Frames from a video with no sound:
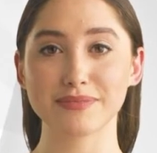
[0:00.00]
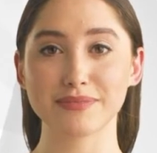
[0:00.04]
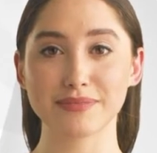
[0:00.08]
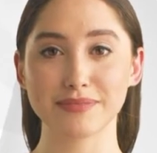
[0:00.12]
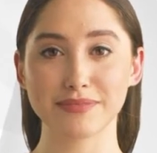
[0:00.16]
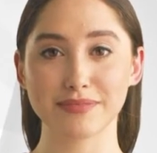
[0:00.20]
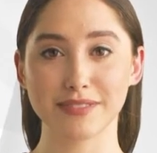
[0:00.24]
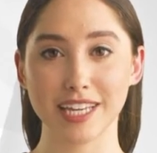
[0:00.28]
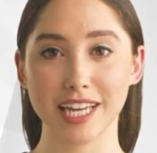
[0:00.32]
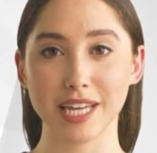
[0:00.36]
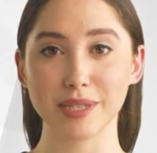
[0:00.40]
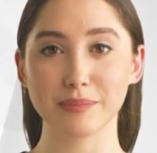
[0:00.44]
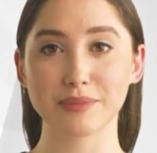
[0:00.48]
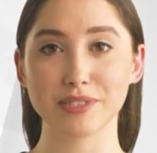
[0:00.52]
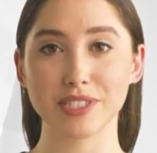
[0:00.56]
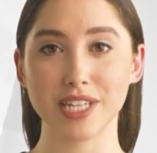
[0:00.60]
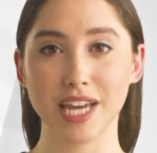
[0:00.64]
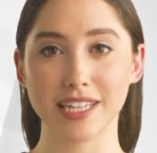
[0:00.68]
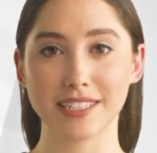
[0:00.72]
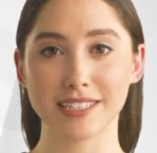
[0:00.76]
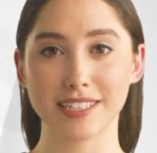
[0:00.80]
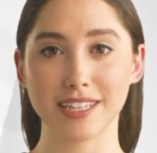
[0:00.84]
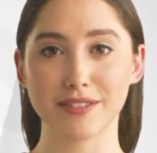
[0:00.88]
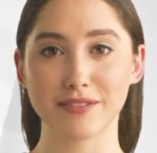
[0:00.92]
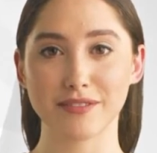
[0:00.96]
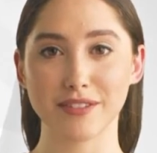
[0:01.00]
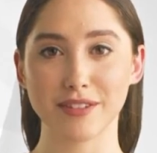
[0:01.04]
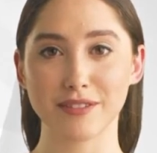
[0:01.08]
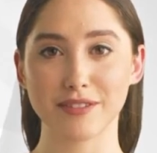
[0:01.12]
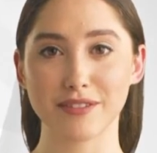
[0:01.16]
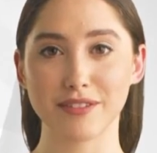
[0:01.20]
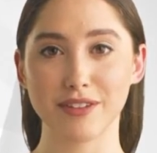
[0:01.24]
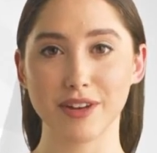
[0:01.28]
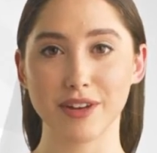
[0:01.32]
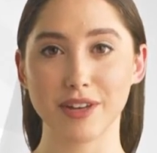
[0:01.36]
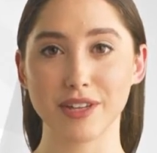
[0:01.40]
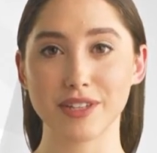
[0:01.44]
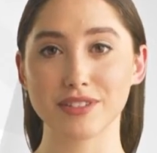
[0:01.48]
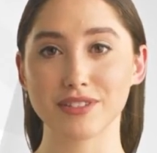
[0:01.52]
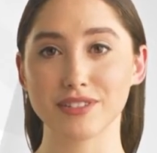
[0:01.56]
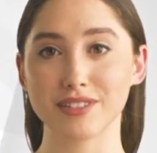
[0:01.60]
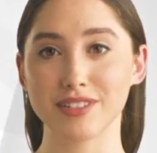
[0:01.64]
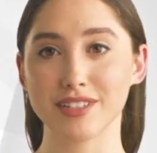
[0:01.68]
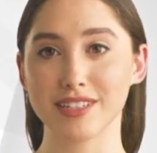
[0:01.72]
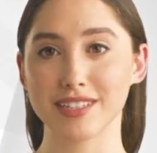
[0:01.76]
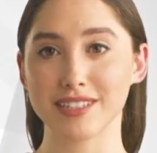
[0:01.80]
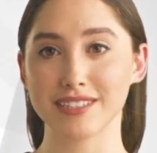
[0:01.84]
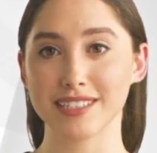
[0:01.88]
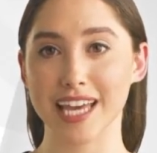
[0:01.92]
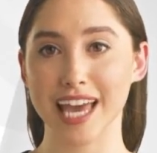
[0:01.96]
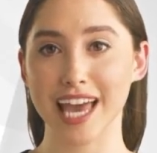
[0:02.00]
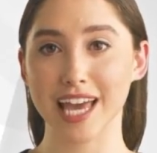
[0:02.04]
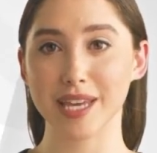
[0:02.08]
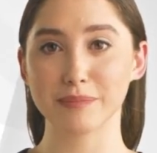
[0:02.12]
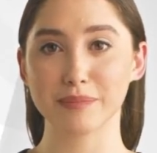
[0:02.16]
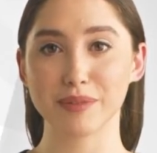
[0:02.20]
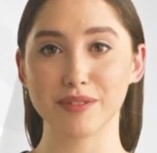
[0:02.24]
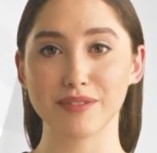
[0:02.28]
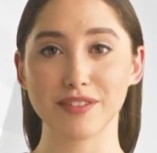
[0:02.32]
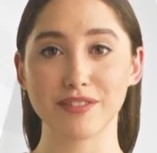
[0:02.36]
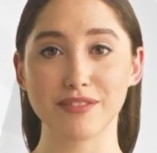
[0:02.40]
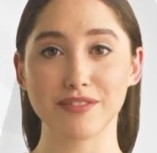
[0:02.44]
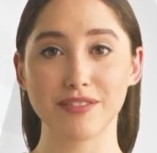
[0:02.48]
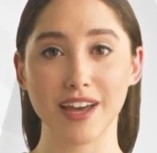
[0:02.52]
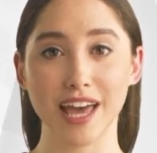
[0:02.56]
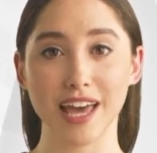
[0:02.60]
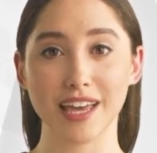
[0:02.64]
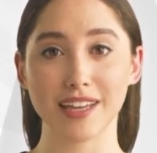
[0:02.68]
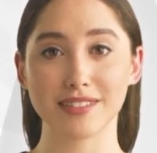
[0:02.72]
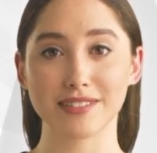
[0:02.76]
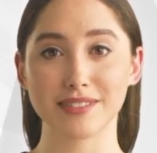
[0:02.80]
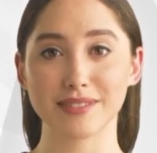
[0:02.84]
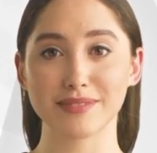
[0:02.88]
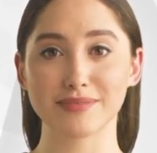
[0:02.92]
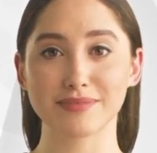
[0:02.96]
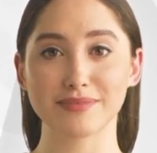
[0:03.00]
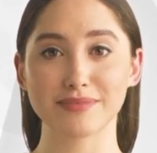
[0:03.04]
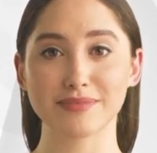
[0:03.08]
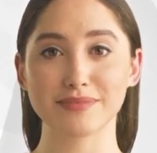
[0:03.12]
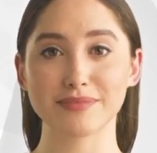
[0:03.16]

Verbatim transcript: The objective refers to the type of effect.